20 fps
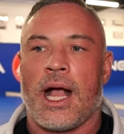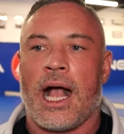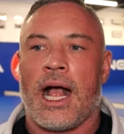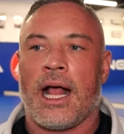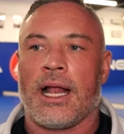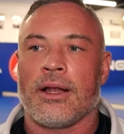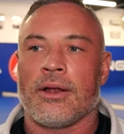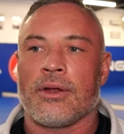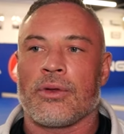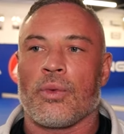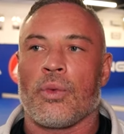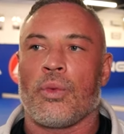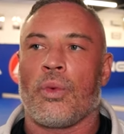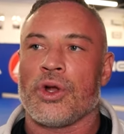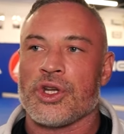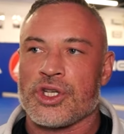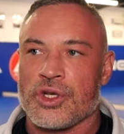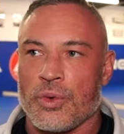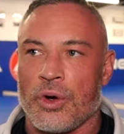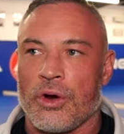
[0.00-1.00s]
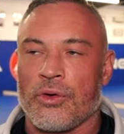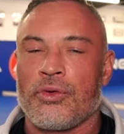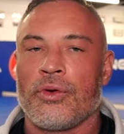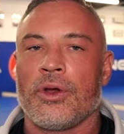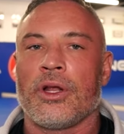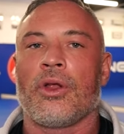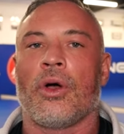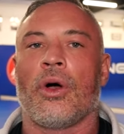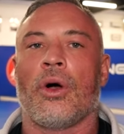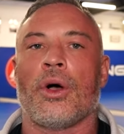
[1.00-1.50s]
And once you walk
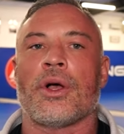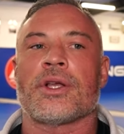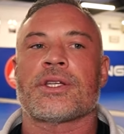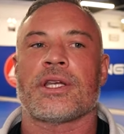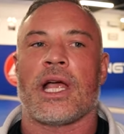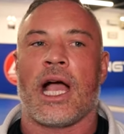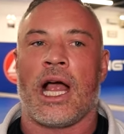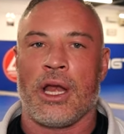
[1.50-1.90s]
through the doors